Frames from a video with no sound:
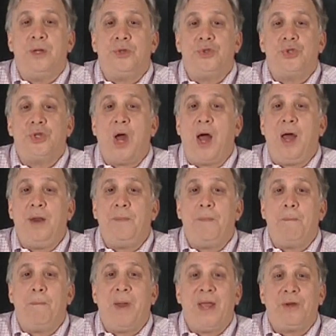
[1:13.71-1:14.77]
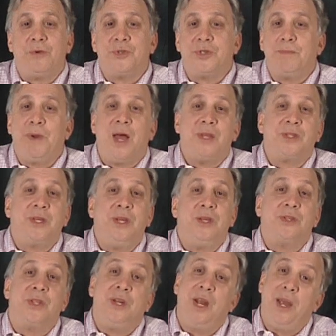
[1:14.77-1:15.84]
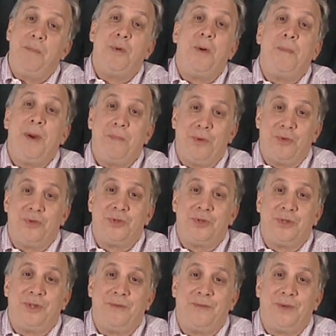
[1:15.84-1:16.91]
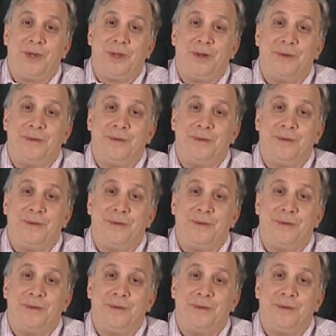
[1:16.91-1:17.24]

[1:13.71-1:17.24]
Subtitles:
John Michael Zamoiski is the name on my birth certificate.